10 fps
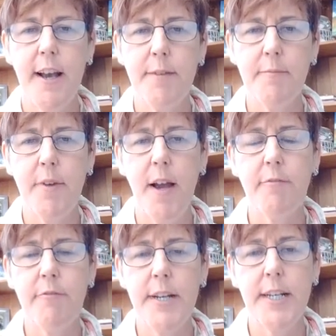I'm
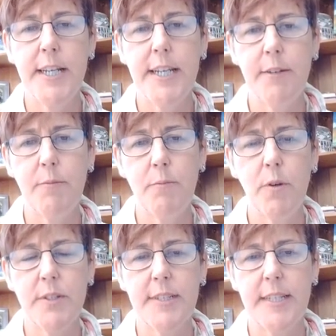really
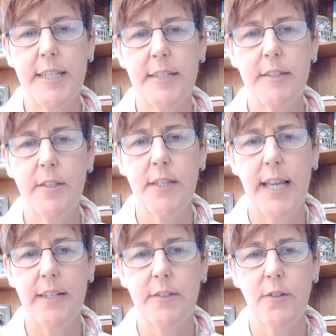wanting to
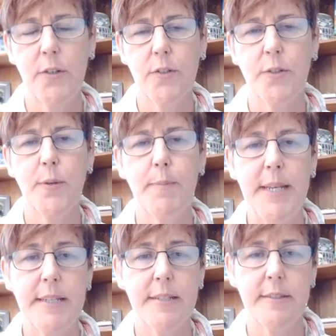get onto a
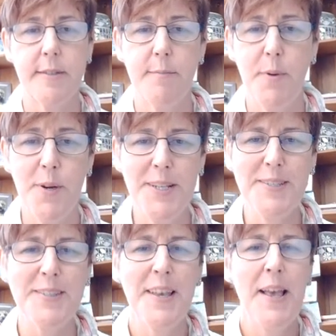beach at some
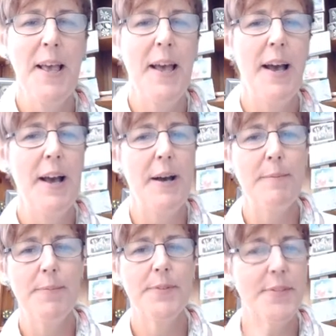point.
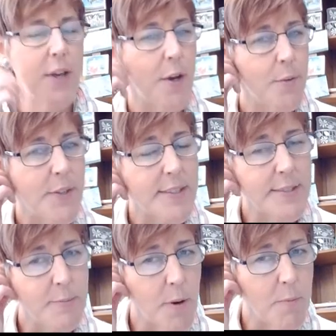So
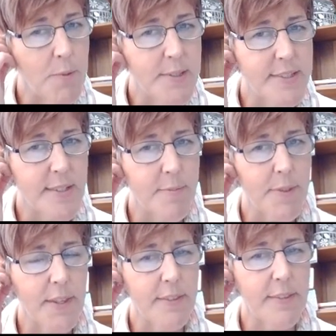this one was
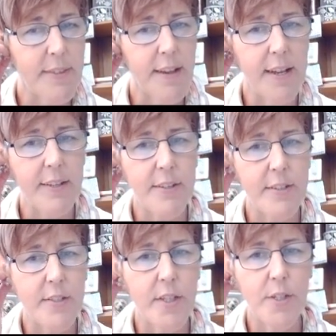something that I
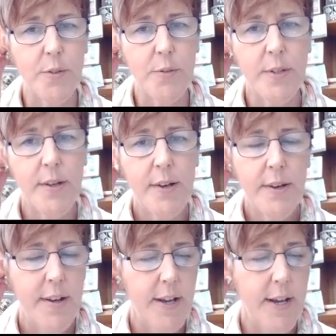could do
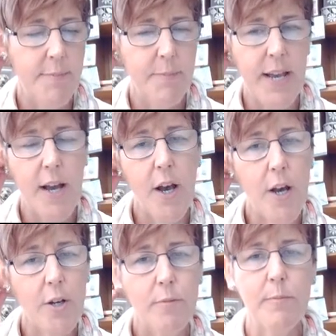at
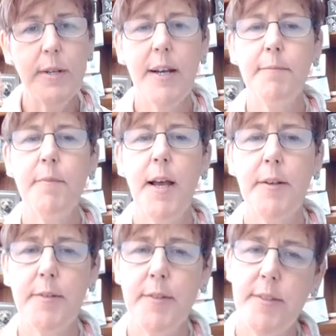home
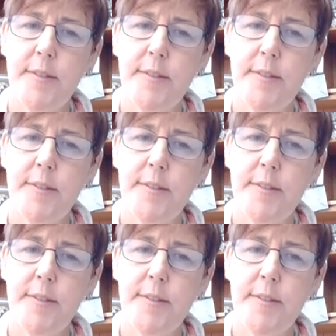and